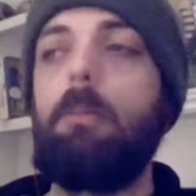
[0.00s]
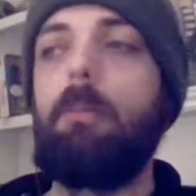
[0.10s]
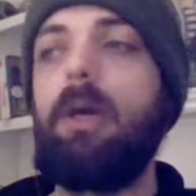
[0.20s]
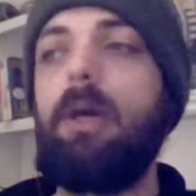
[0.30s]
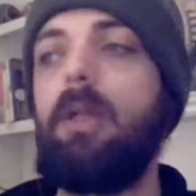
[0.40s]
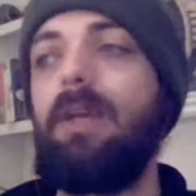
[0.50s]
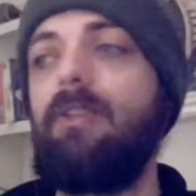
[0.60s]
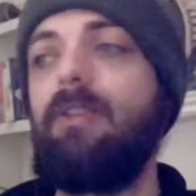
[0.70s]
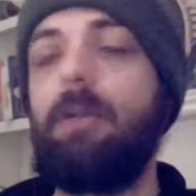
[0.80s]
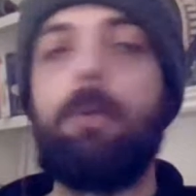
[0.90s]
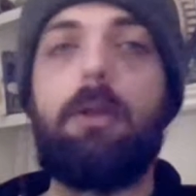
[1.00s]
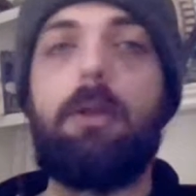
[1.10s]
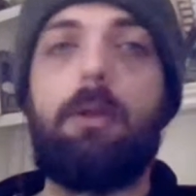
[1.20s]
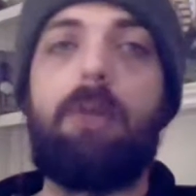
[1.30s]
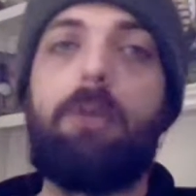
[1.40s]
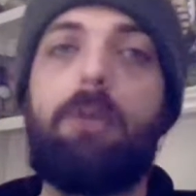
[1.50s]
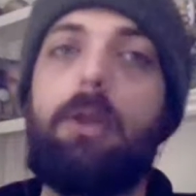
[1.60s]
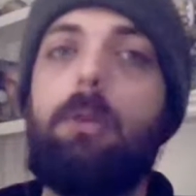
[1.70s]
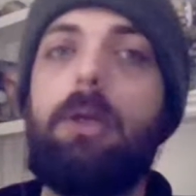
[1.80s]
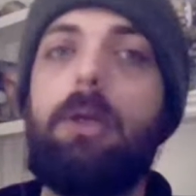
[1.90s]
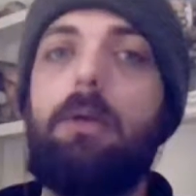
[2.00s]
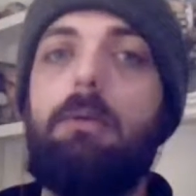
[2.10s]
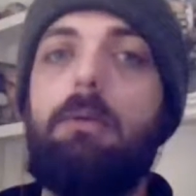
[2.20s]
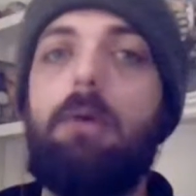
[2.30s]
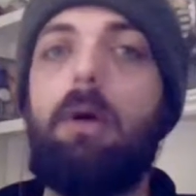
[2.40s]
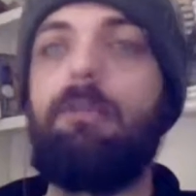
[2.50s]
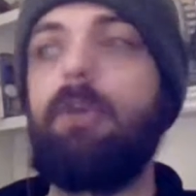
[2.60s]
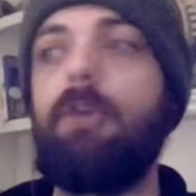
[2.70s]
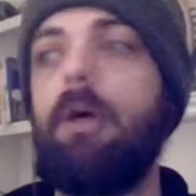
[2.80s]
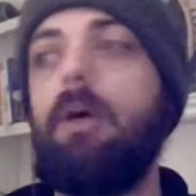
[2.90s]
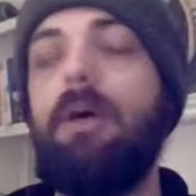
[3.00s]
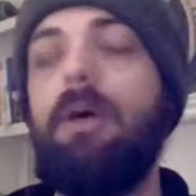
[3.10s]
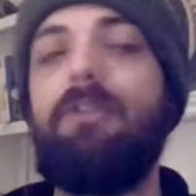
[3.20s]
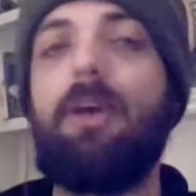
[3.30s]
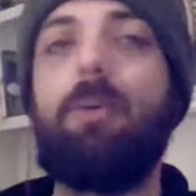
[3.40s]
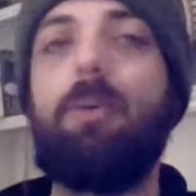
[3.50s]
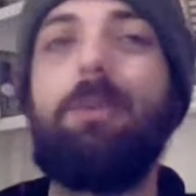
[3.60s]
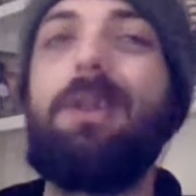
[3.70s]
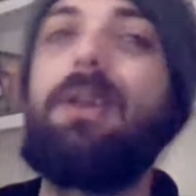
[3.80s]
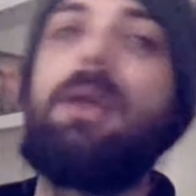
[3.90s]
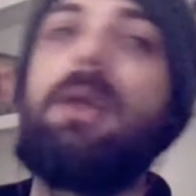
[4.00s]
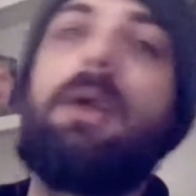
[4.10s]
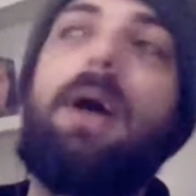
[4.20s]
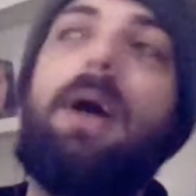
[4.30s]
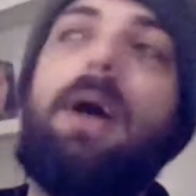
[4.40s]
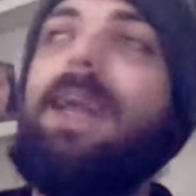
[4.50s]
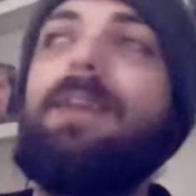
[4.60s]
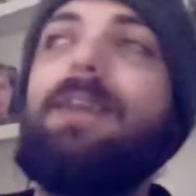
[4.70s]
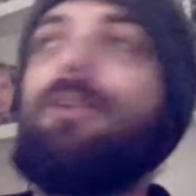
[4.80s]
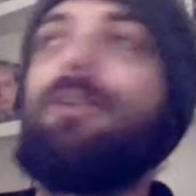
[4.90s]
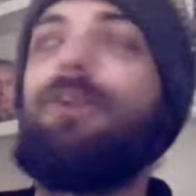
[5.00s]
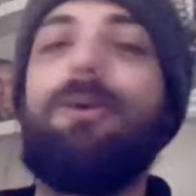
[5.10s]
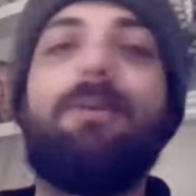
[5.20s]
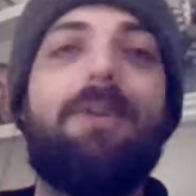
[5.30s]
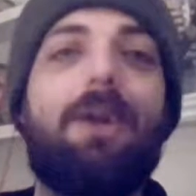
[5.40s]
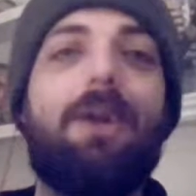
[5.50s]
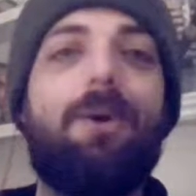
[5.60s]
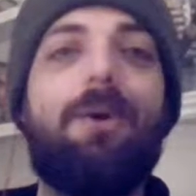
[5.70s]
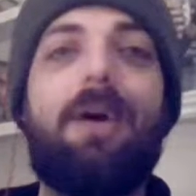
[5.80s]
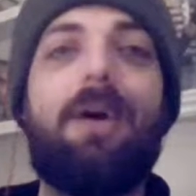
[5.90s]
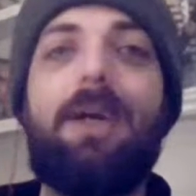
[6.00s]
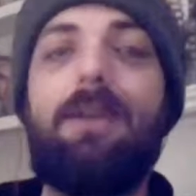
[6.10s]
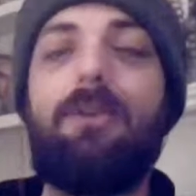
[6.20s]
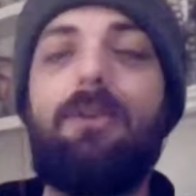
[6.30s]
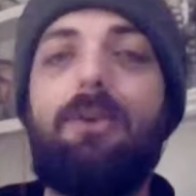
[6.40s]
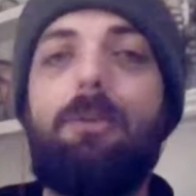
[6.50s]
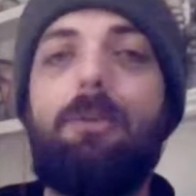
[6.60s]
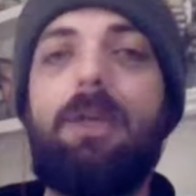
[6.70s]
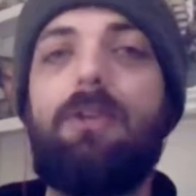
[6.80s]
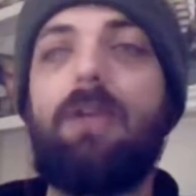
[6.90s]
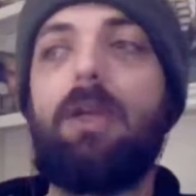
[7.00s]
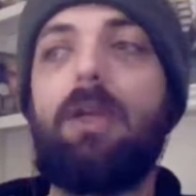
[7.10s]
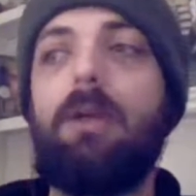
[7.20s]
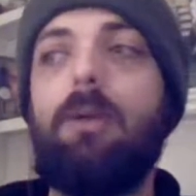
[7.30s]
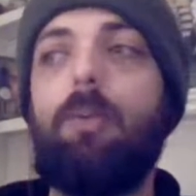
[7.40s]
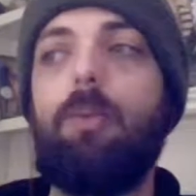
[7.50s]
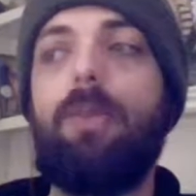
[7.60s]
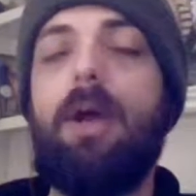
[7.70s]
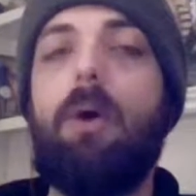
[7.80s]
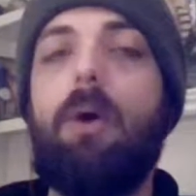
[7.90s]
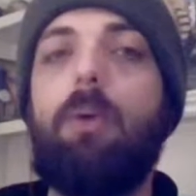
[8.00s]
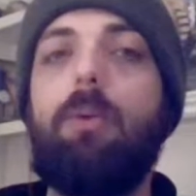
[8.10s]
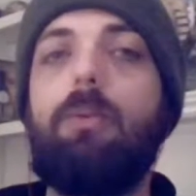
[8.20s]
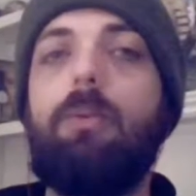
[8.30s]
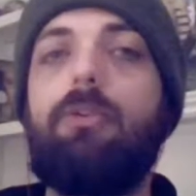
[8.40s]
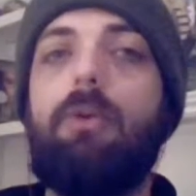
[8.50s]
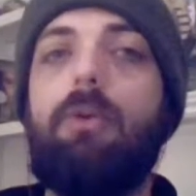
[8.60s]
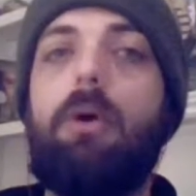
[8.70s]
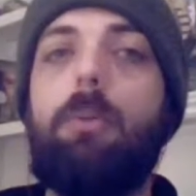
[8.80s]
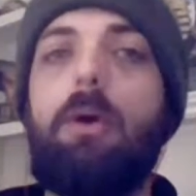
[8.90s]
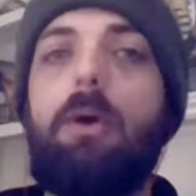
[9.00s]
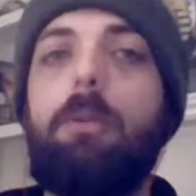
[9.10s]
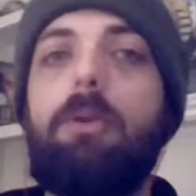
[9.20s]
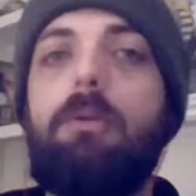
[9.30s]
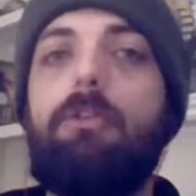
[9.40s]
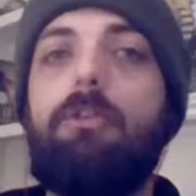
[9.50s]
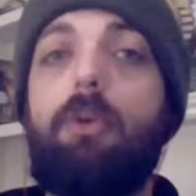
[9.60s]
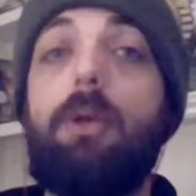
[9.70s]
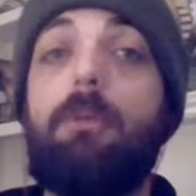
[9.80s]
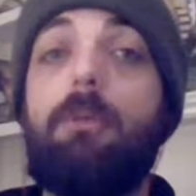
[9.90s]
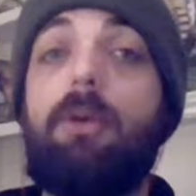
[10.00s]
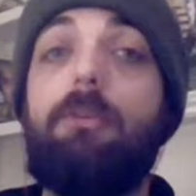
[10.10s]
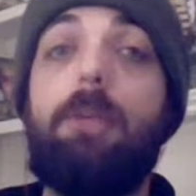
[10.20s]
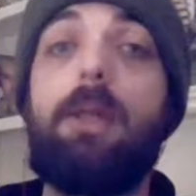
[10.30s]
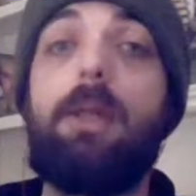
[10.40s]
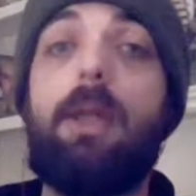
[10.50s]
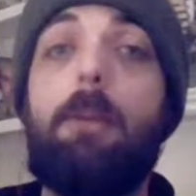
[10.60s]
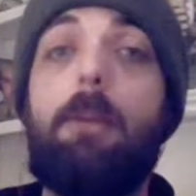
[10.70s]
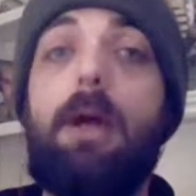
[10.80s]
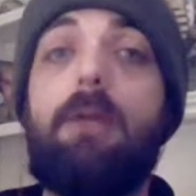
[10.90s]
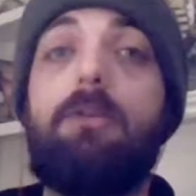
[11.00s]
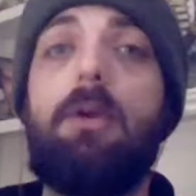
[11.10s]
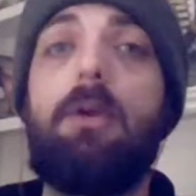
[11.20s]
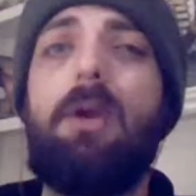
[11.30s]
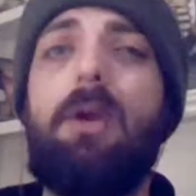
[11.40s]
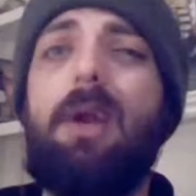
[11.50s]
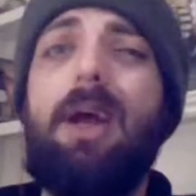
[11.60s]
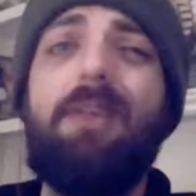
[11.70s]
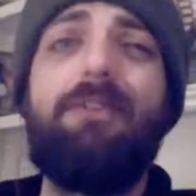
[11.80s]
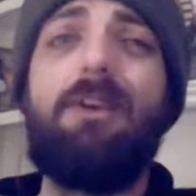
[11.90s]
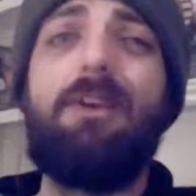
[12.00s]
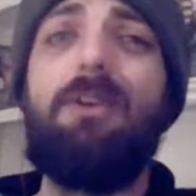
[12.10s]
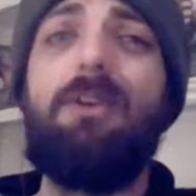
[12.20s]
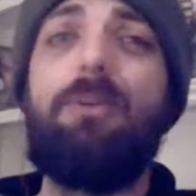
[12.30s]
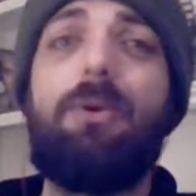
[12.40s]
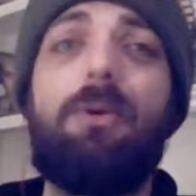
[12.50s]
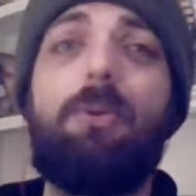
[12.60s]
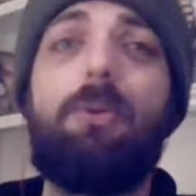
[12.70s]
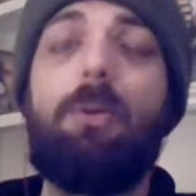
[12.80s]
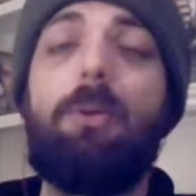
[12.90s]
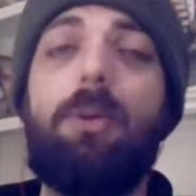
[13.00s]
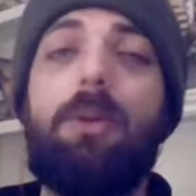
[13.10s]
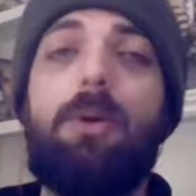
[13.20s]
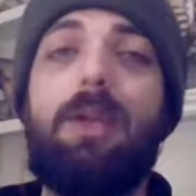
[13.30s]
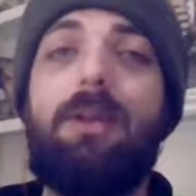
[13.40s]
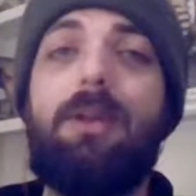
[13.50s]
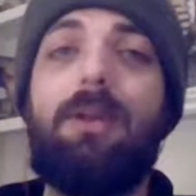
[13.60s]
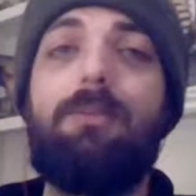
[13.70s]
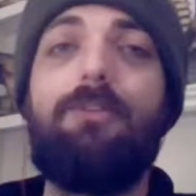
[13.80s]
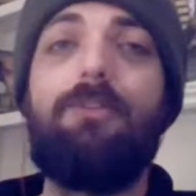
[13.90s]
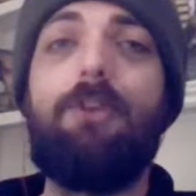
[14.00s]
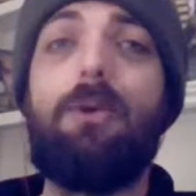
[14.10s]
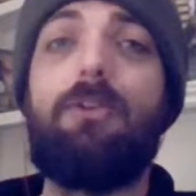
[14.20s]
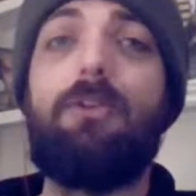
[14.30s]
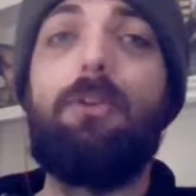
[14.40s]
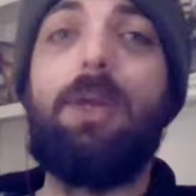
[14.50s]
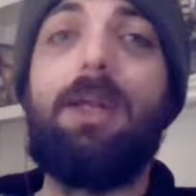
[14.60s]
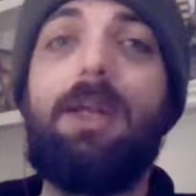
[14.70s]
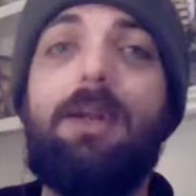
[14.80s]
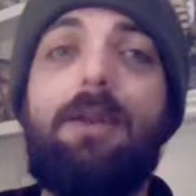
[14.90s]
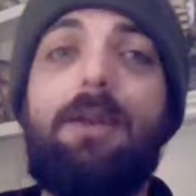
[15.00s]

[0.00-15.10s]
But like, Seth being there left a little bit of doubt. But then I hated the turn. I hated the turn because, like, with how strong Braun had been showing himself to be in that match, how the fuck do you turn on Roman without killing him first, you idiot?